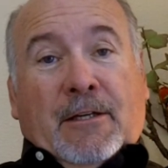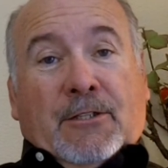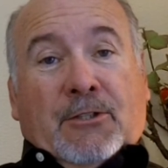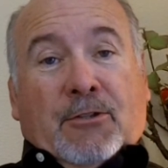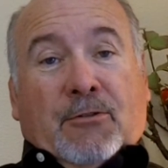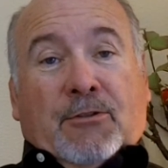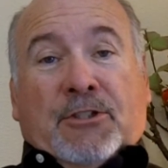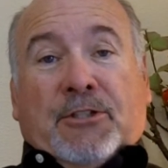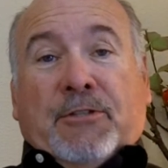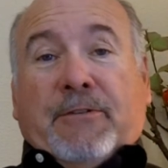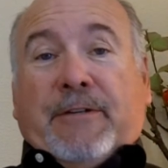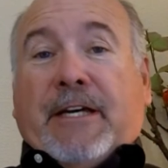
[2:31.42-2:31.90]

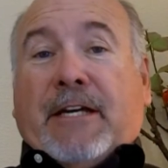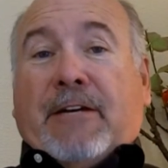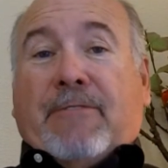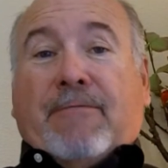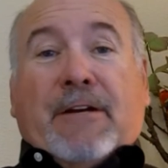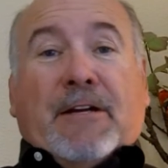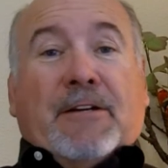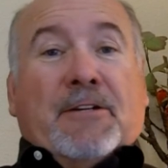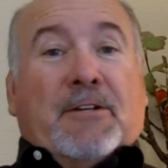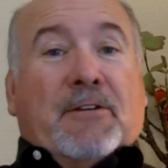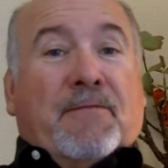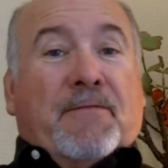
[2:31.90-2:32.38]
So as you get
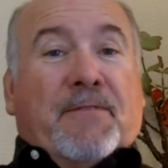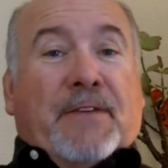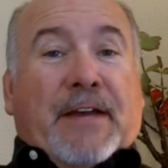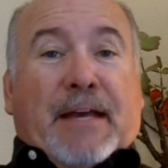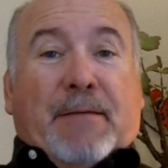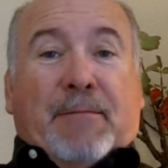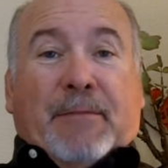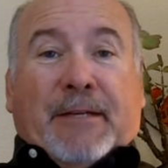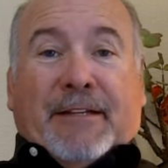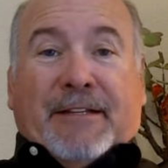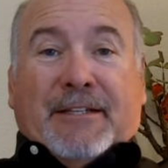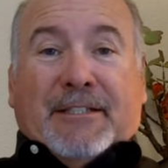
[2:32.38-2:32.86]
around your
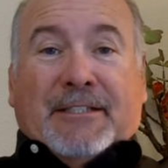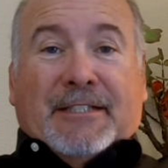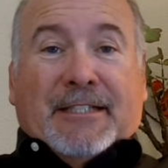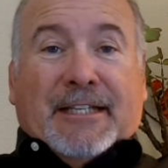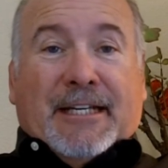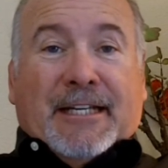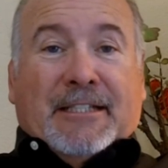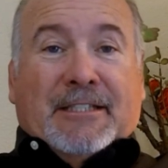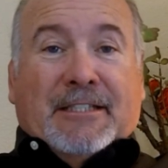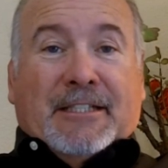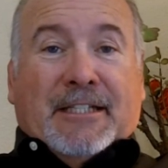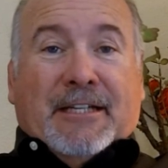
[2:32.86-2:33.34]
family this
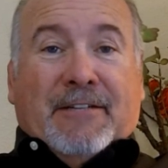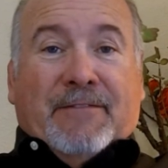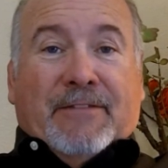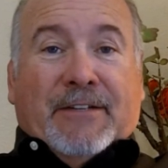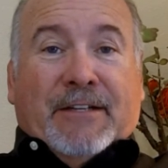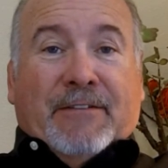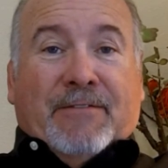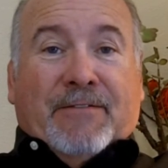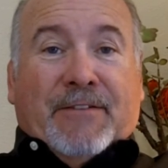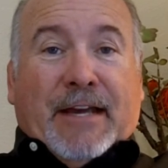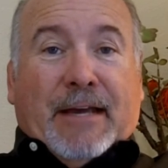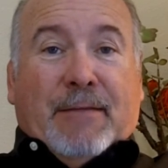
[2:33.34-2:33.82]

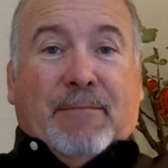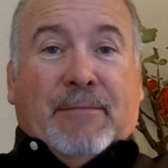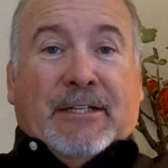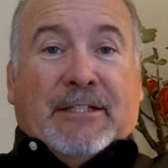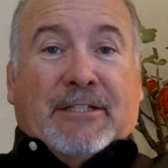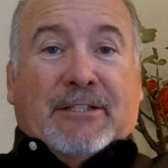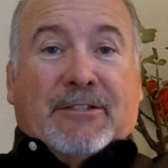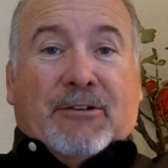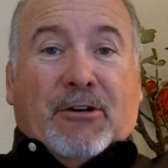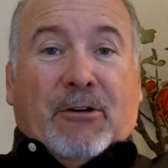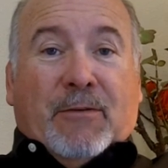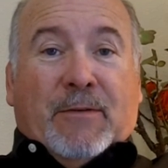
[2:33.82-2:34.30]
Thanksgiving,
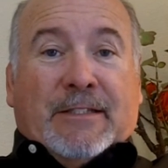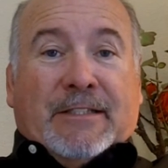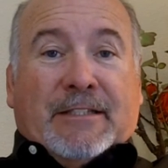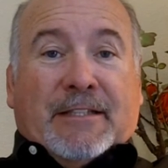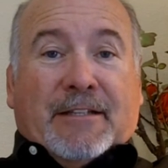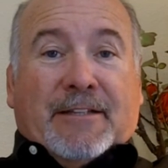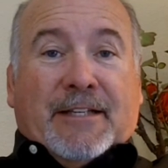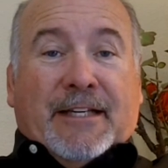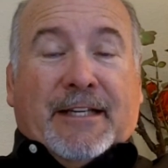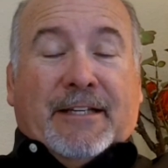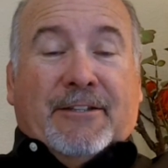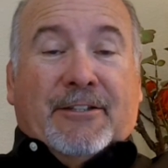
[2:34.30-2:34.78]
families are always
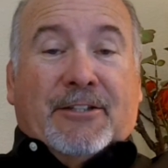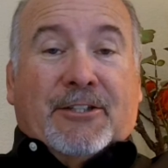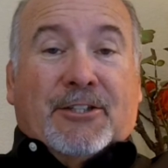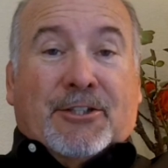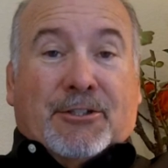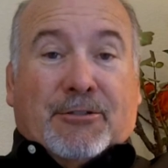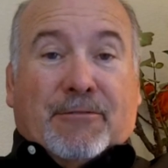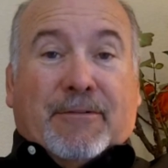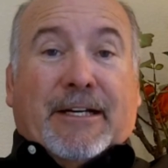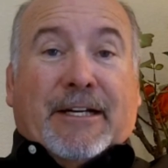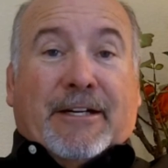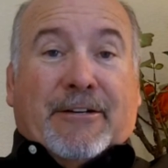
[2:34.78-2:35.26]
the thing that
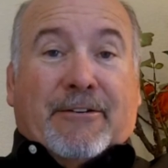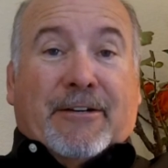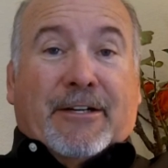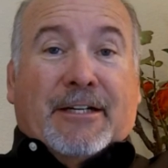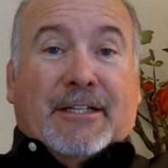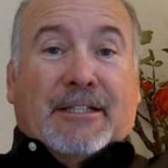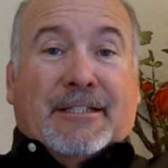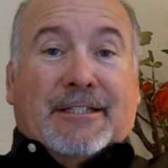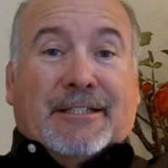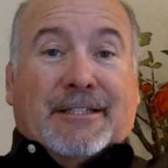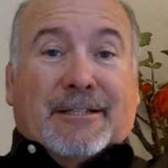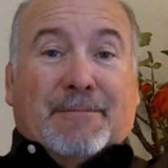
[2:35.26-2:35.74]
trigger
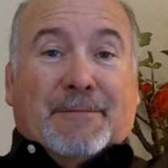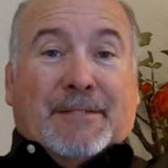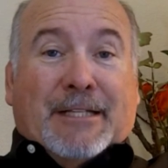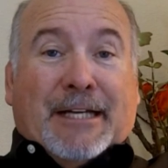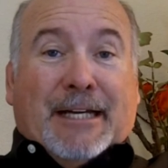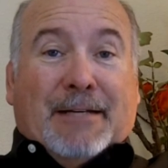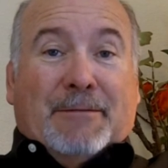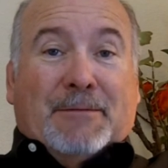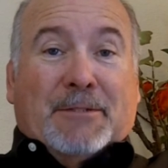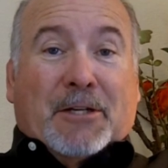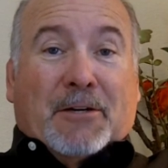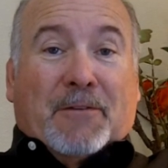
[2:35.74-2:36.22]
us.
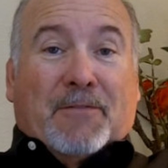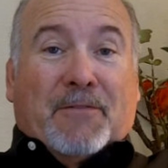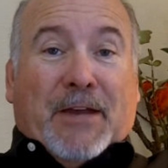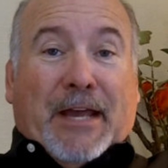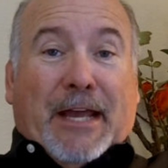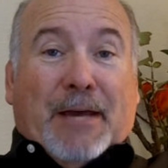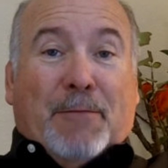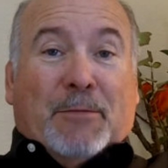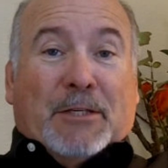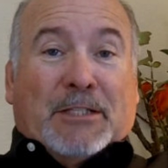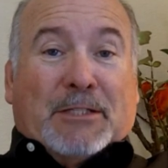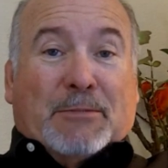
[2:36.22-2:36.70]
Sometimes our
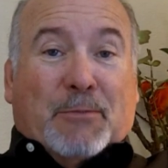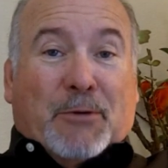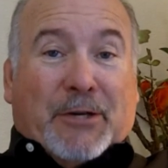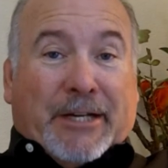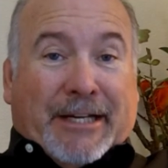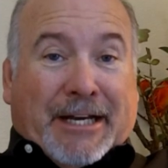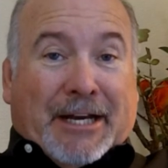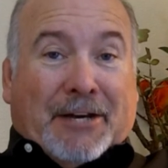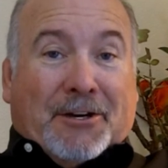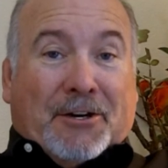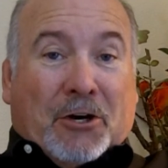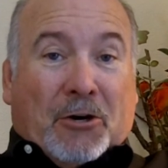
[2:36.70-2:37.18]
families
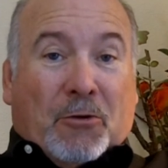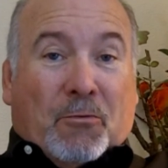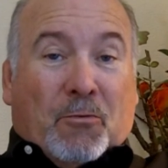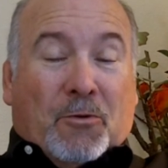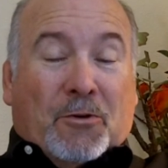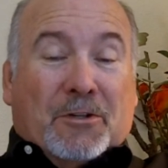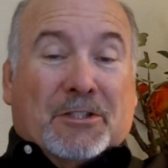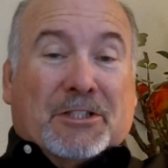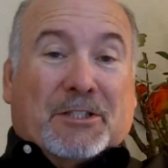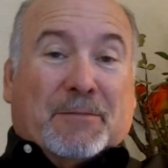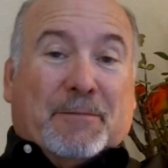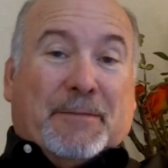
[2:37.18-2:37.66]
bring out our
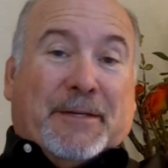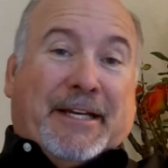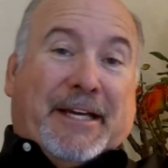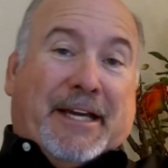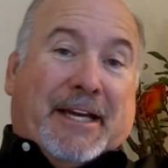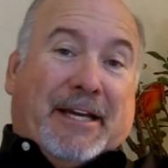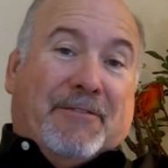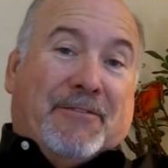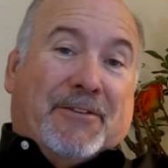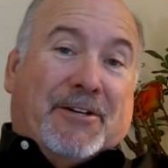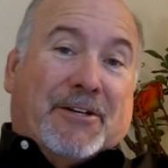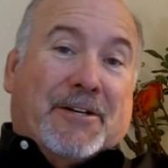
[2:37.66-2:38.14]
worst
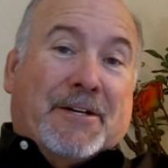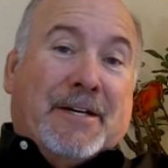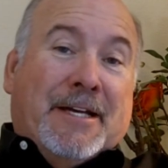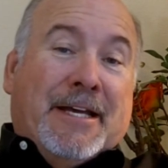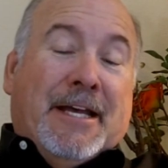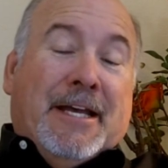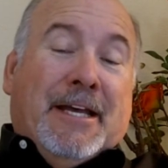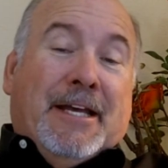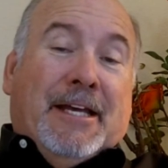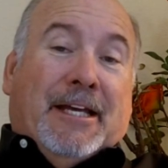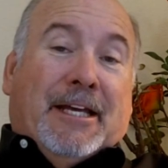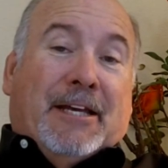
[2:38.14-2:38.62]
behavior.
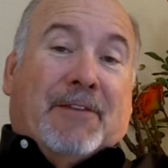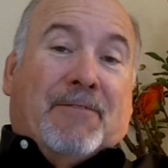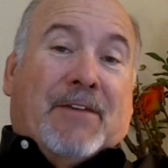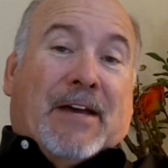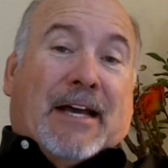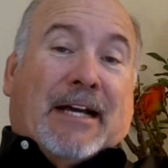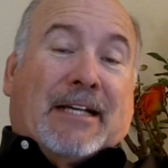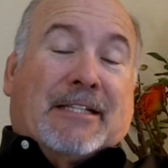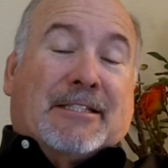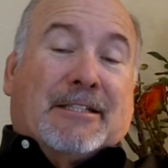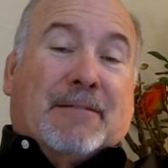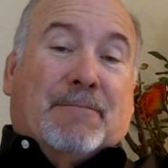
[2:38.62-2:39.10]
In
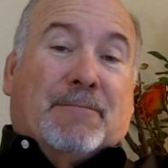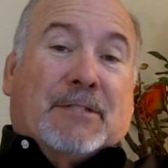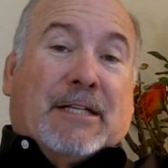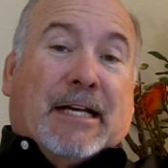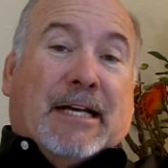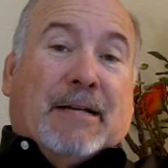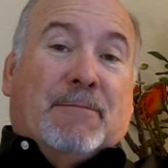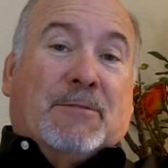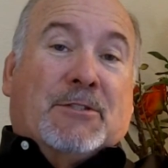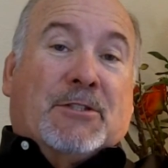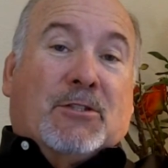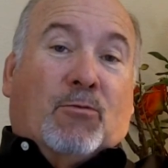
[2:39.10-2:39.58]
fact,
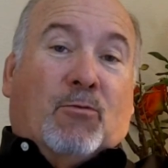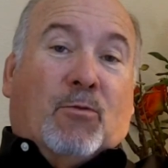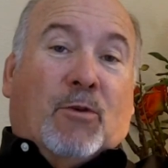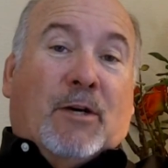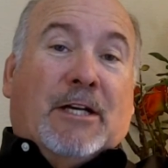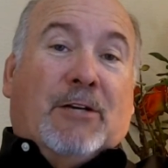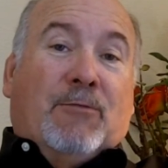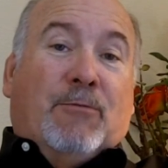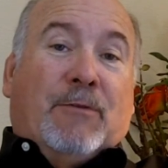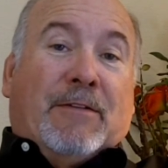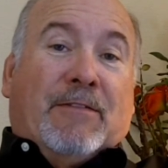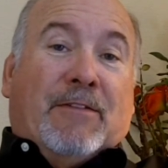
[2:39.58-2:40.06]
sometimes the
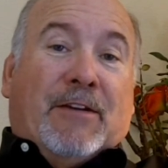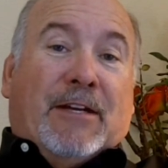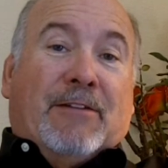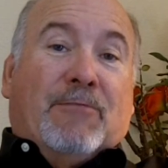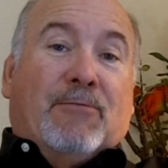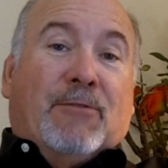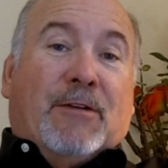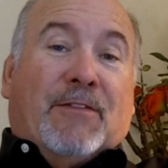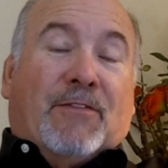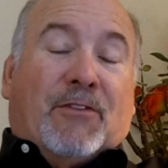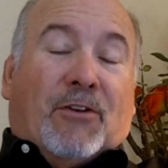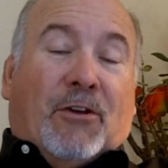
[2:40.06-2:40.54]
one we've
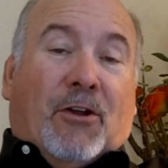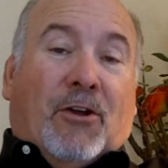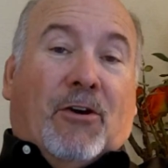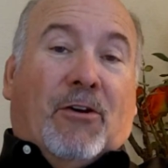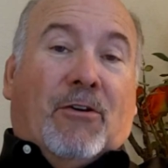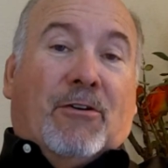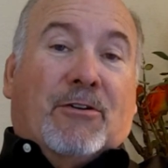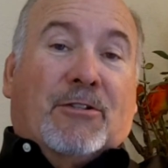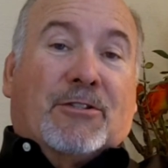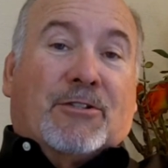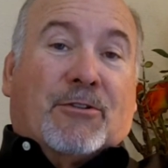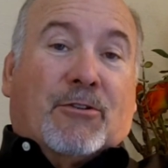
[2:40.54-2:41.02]
lived with the
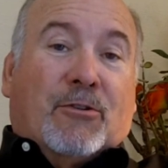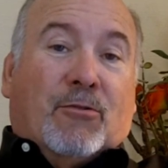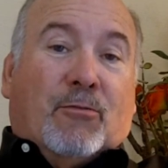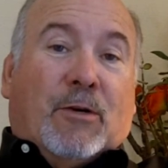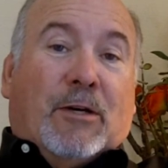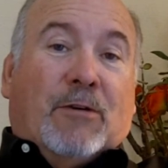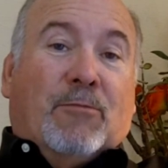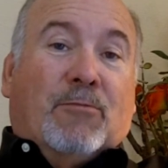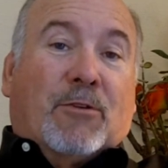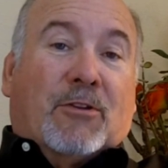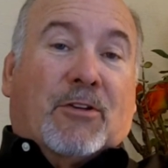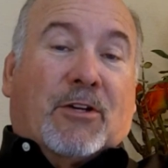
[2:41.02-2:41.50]
longest or the
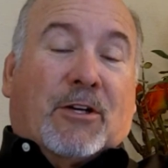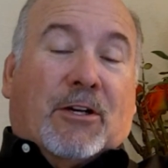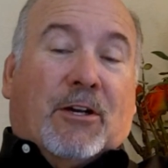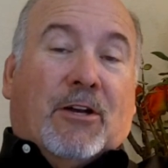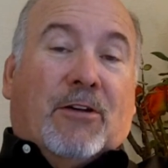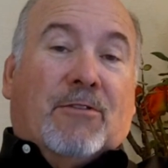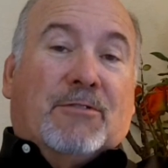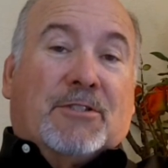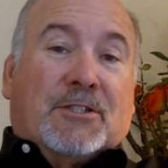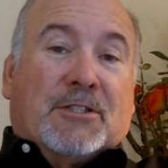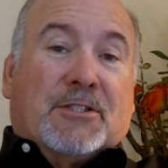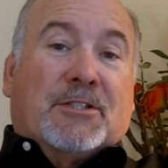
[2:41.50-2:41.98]
one we're the
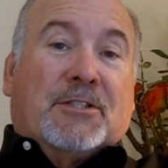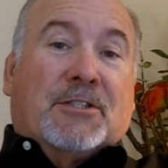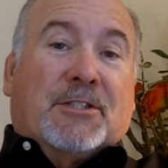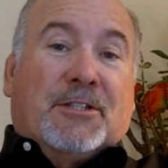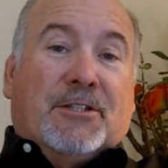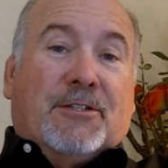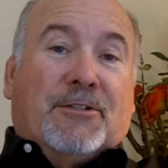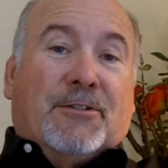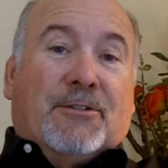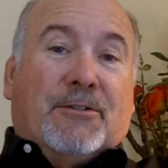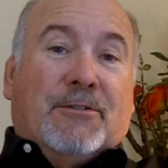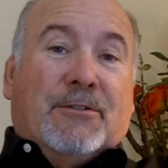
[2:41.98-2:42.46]
closest
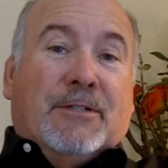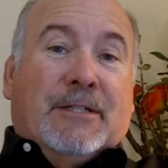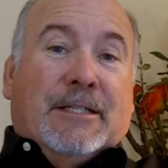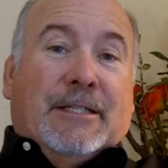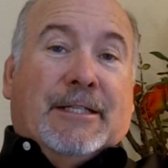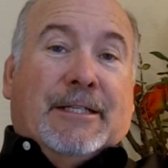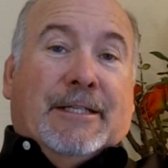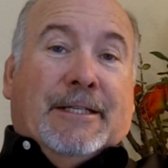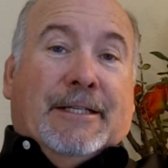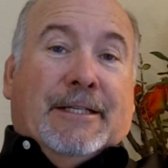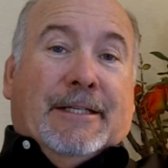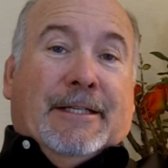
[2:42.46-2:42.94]
to
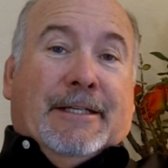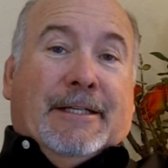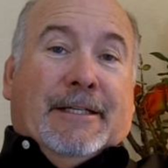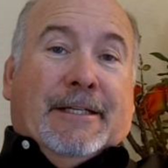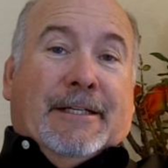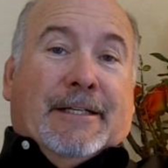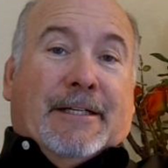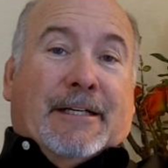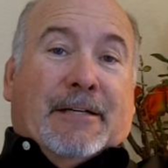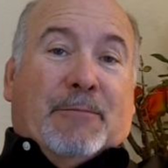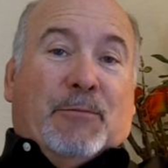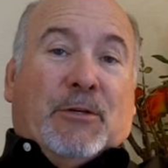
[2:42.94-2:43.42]

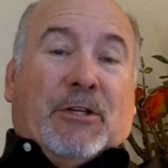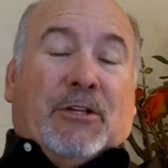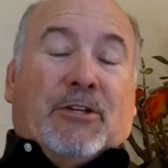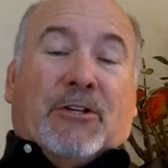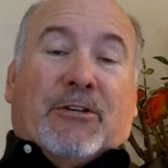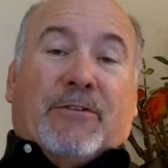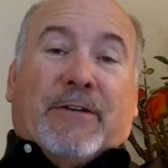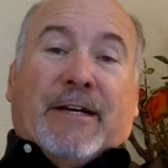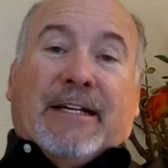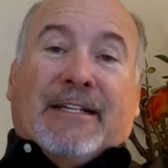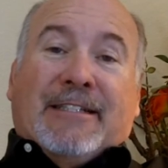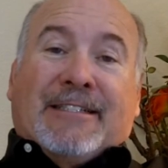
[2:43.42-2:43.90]
can be
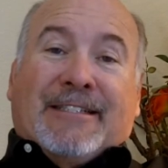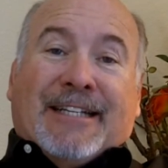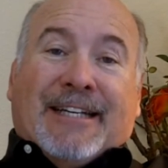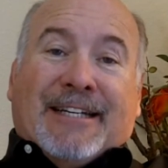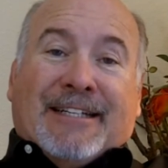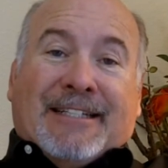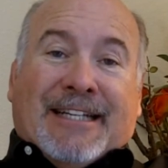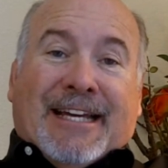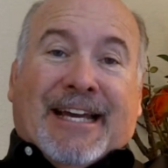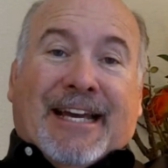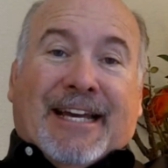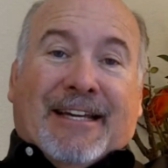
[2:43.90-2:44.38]
the greatest
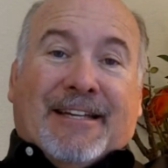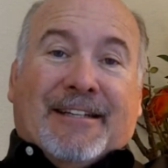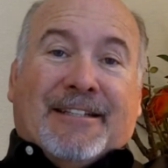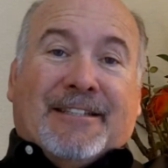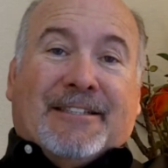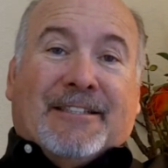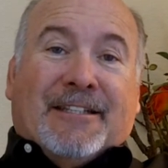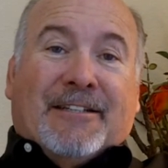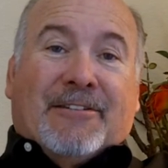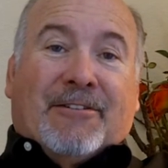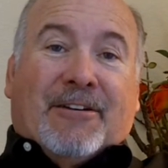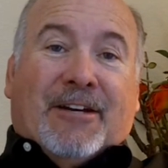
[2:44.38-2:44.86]

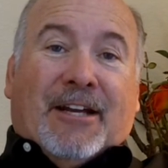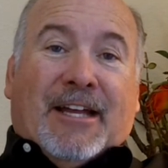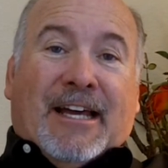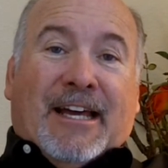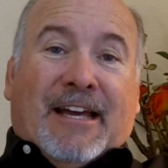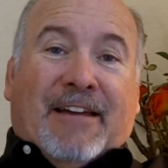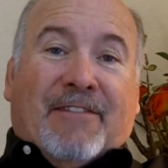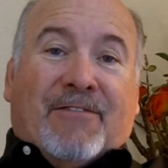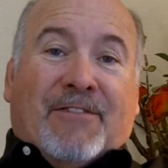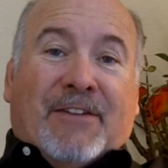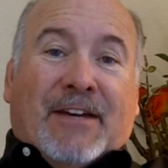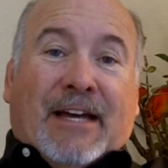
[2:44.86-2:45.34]
antagonist in our
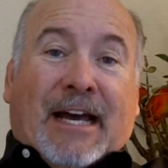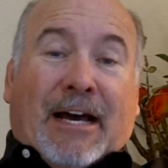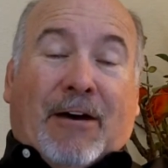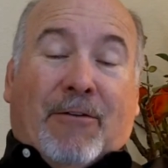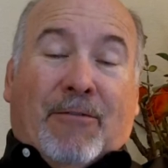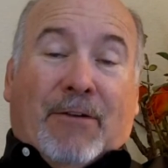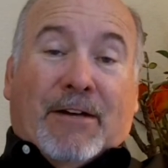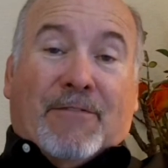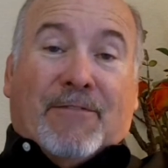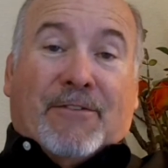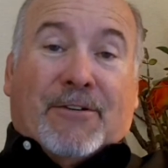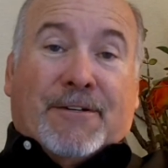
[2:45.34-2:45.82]
life.
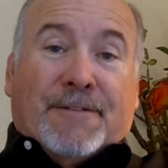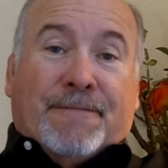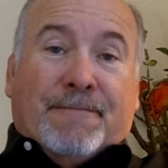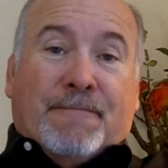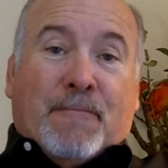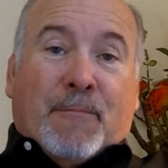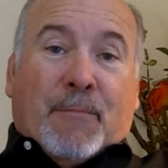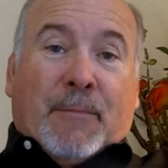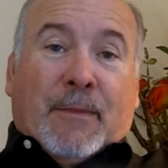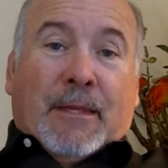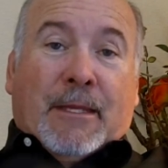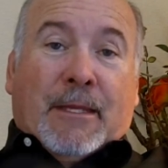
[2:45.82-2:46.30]
However,